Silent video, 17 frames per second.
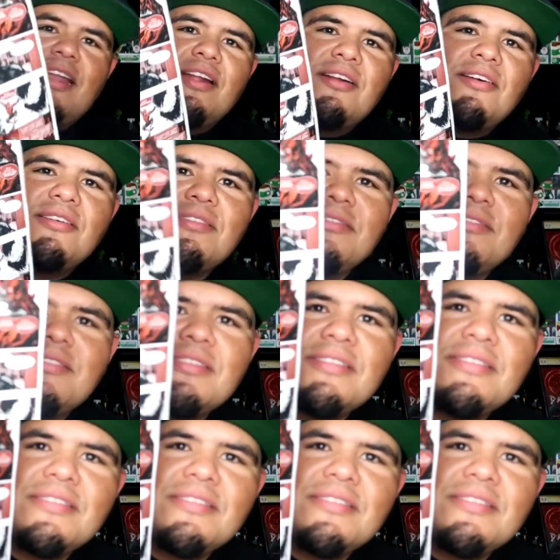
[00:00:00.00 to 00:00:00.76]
There you go.